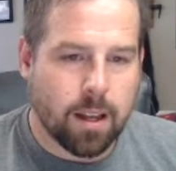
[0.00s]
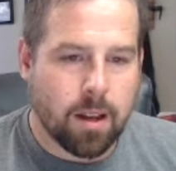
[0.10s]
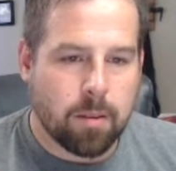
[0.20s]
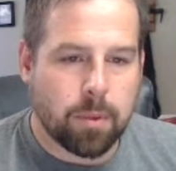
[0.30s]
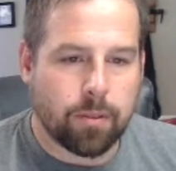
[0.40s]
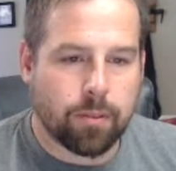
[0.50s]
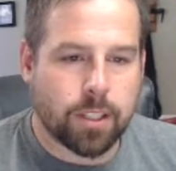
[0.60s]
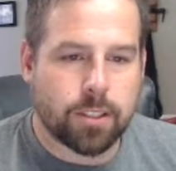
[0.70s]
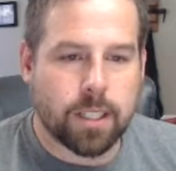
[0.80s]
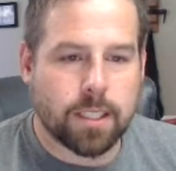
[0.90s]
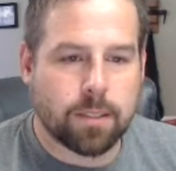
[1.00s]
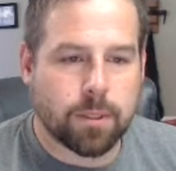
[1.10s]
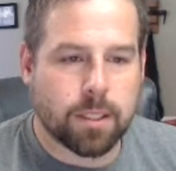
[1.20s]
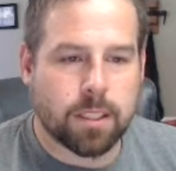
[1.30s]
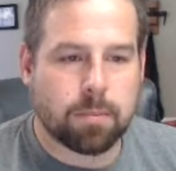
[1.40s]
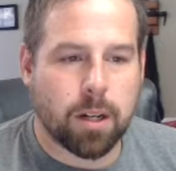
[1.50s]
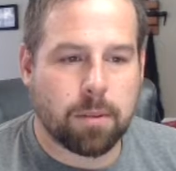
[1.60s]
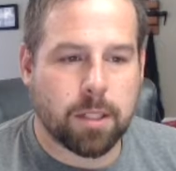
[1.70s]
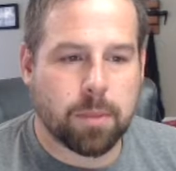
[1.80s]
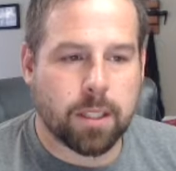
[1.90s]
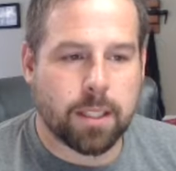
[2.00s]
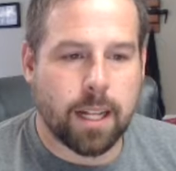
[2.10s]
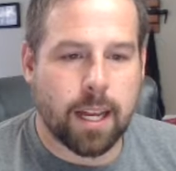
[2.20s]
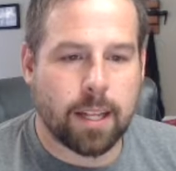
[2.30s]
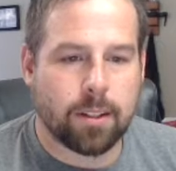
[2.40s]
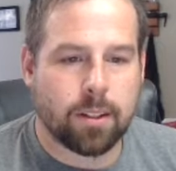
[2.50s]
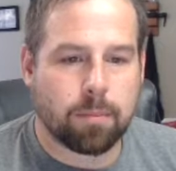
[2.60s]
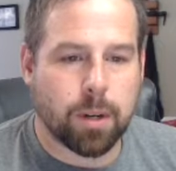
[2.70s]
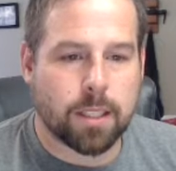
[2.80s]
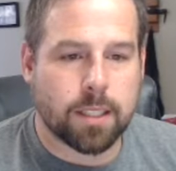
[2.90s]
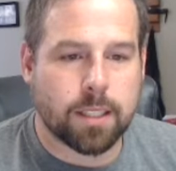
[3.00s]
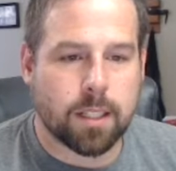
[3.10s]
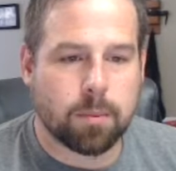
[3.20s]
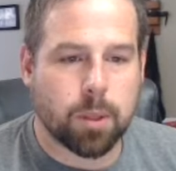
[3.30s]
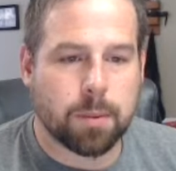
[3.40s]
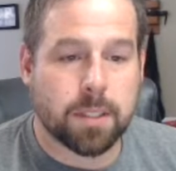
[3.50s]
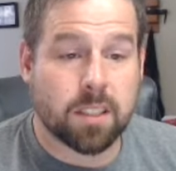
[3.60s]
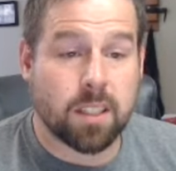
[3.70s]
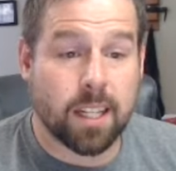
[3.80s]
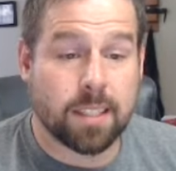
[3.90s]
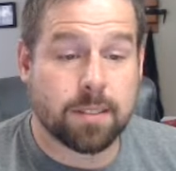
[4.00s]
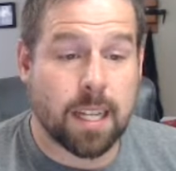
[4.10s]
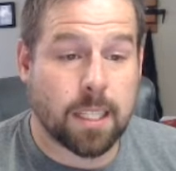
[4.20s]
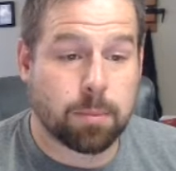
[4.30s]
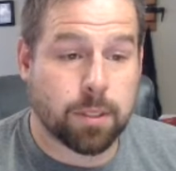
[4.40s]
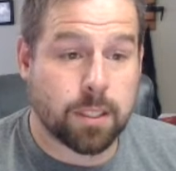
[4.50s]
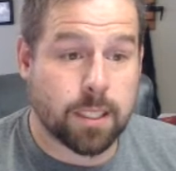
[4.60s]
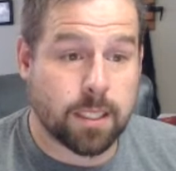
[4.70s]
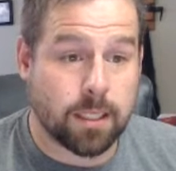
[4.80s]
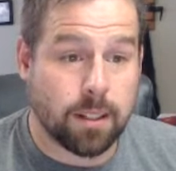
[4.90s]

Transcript: But frustration with the department's ability to handle and process unemployment claims has persisted.